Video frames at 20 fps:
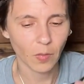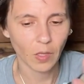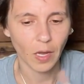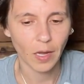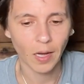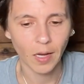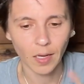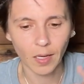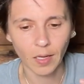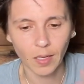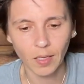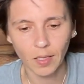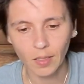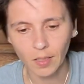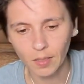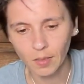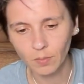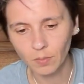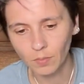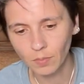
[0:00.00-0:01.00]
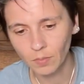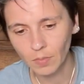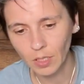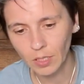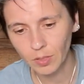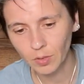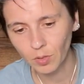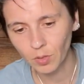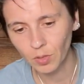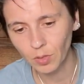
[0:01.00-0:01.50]
you um
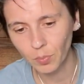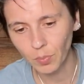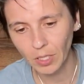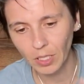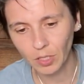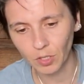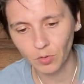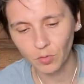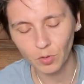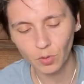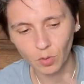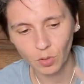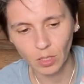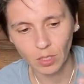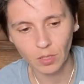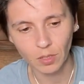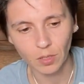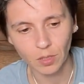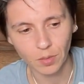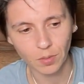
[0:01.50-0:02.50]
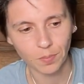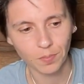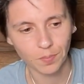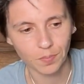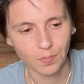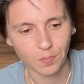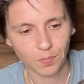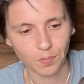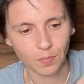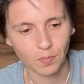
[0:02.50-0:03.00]
let's do the page of swords
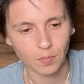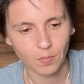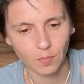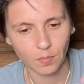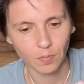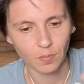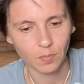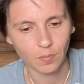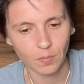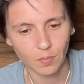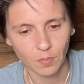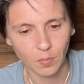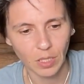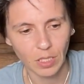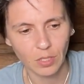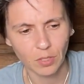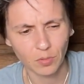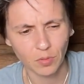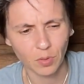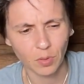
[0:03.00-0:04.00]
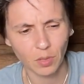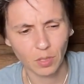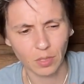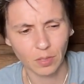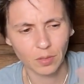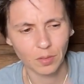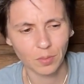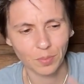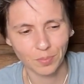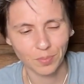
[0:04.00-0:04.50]
page of
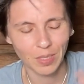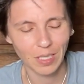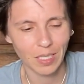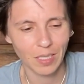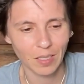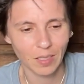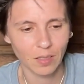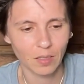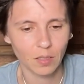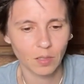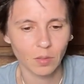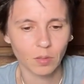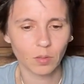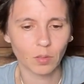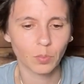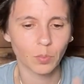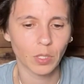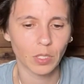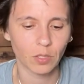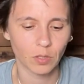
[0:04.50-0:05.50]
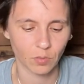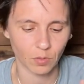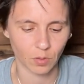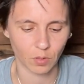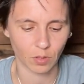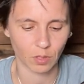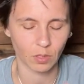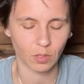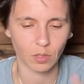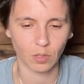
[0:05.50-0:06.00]
swords yeah let's do the page of
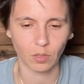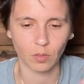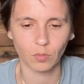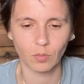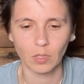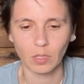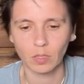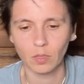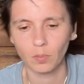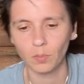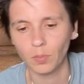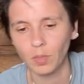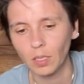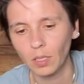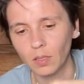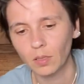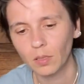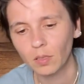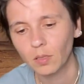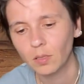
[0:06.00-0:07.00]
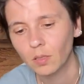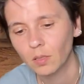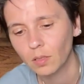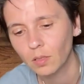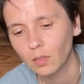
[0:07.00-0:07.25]
swords in the recent past